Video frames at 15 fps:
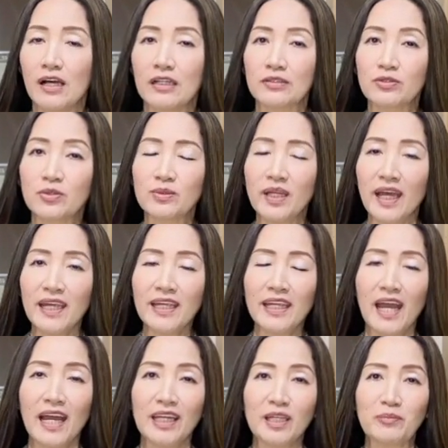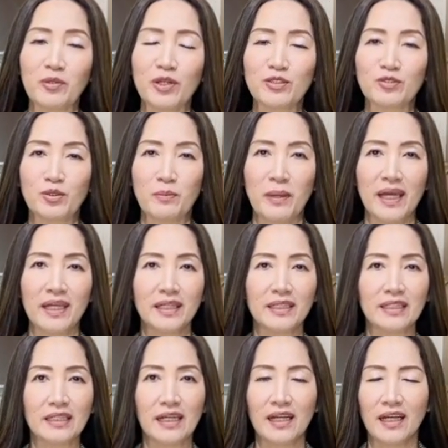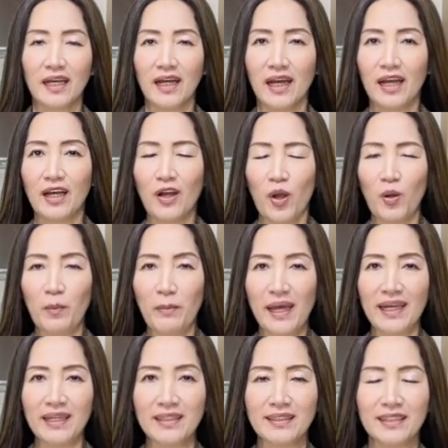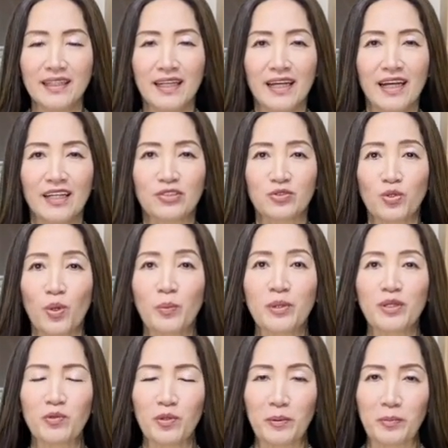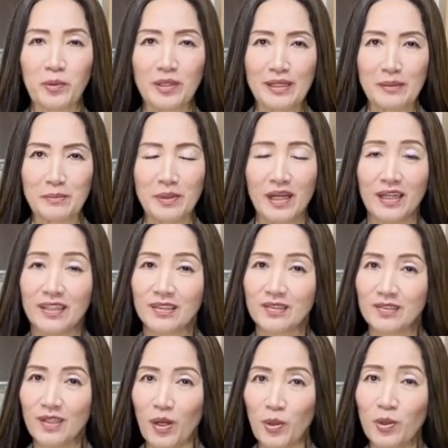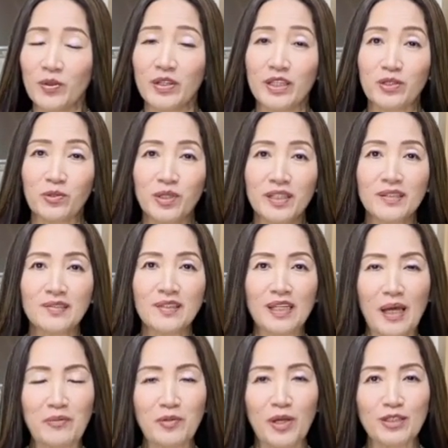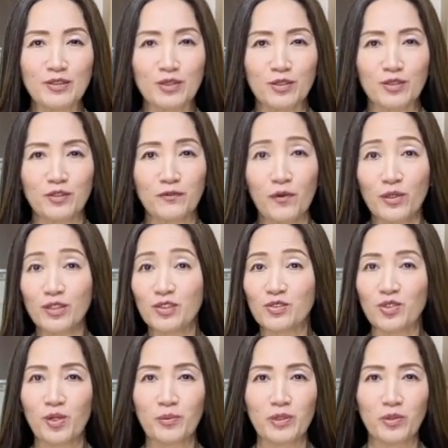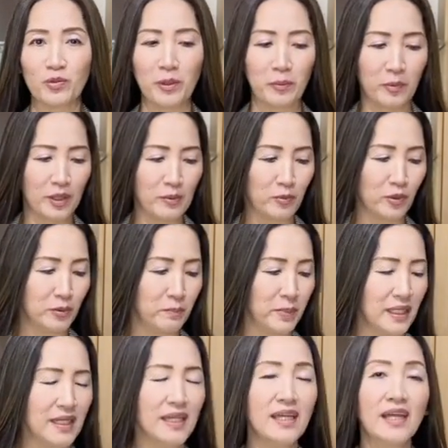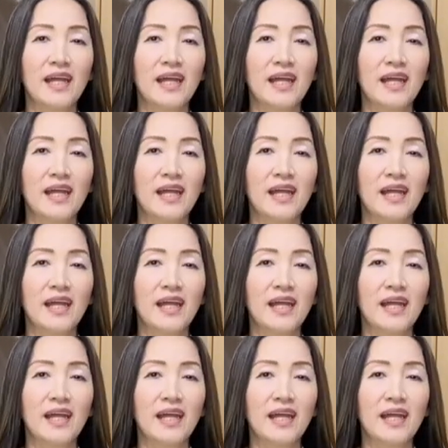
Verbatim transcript: Today I am going to make a homemade strawberry whipped cream. So the ingredients that I'm going to use for the strawberry whipped cream will be